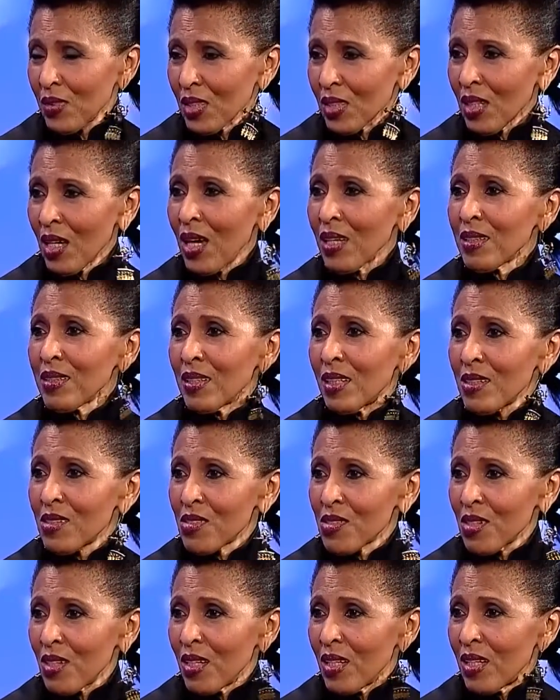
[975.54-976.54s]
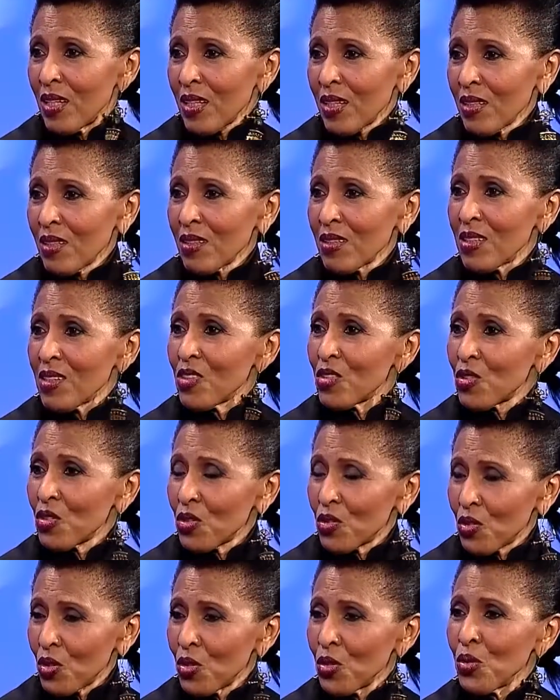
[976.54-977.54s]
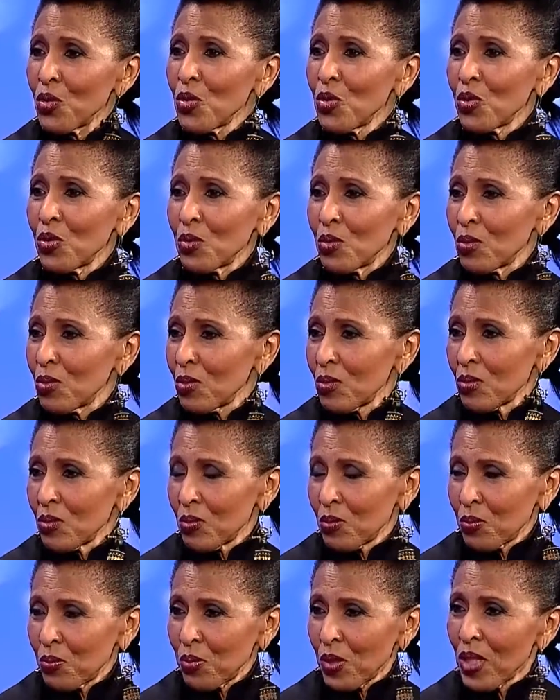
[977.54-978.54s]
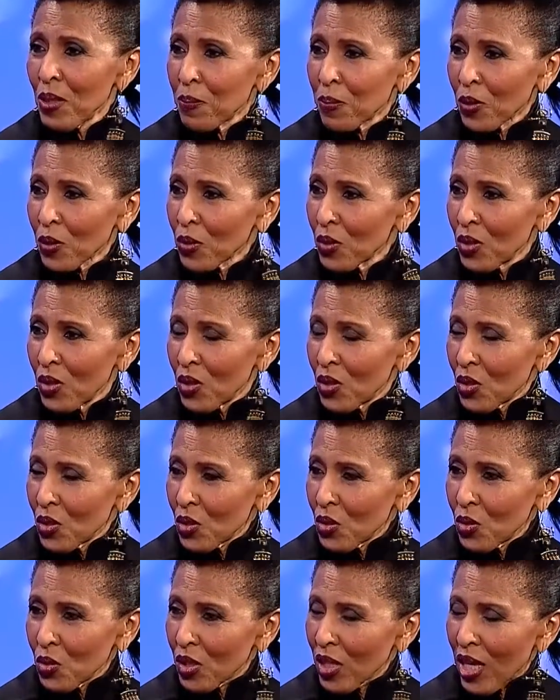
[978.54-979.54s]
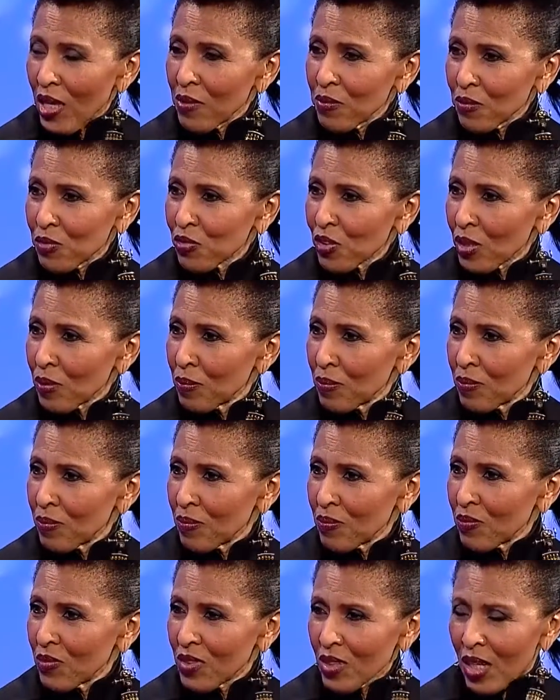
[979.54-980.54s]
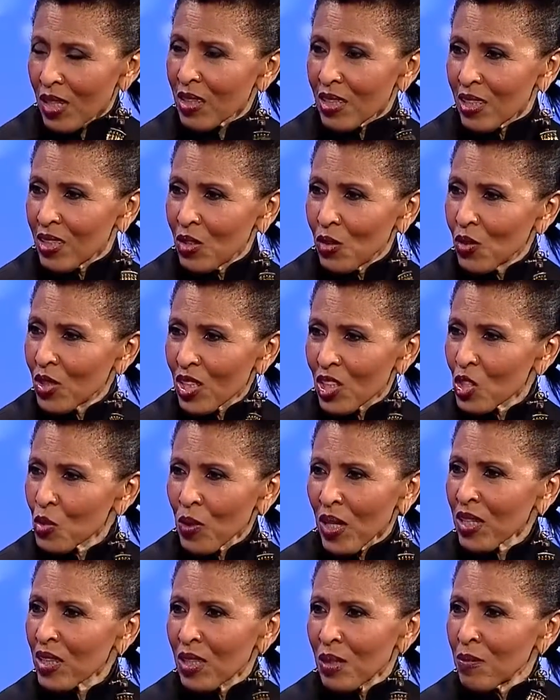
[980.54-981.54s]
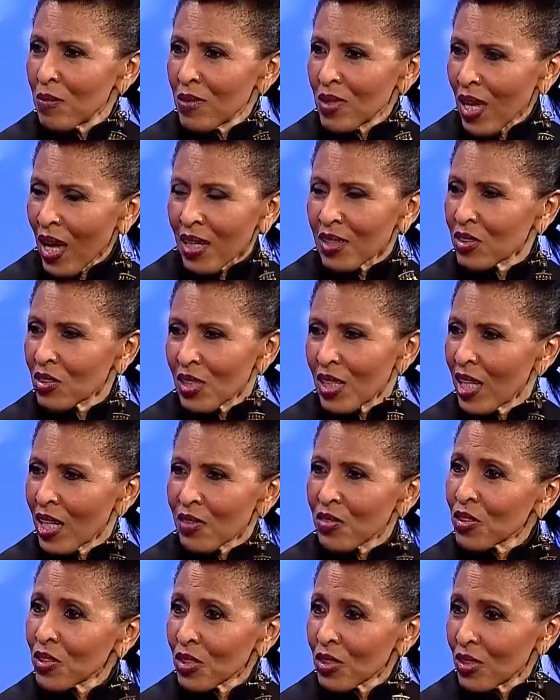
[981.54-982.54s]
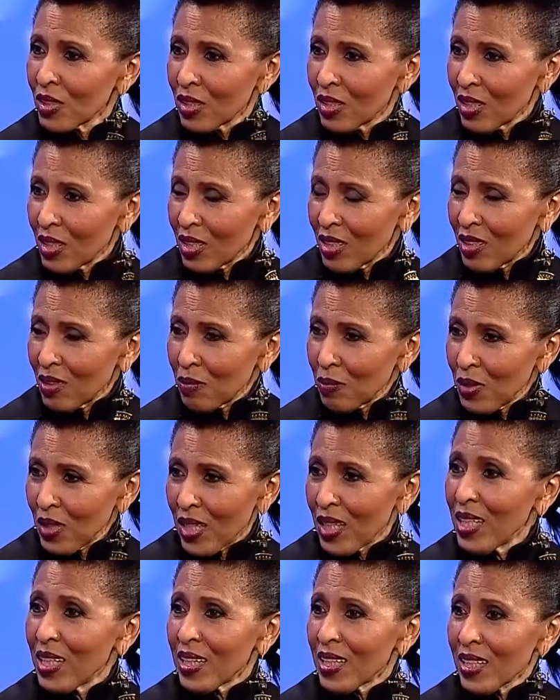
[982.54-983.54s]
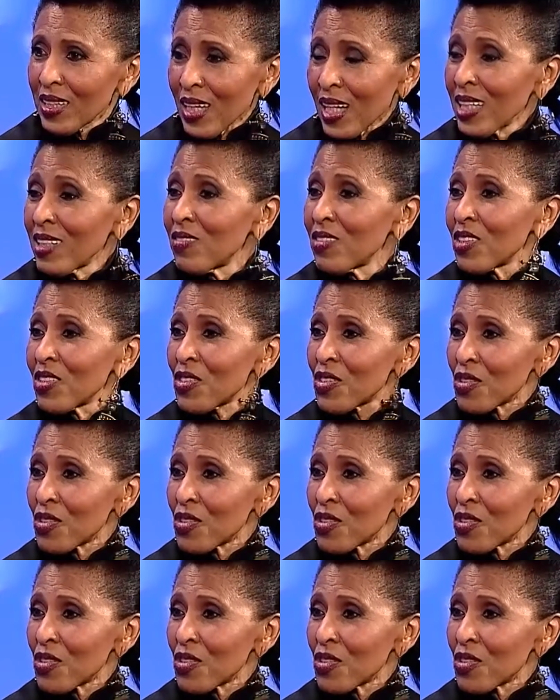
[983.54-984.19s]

continents. There are these two people who came from nothing. You would expect them not to ever be anything, not even to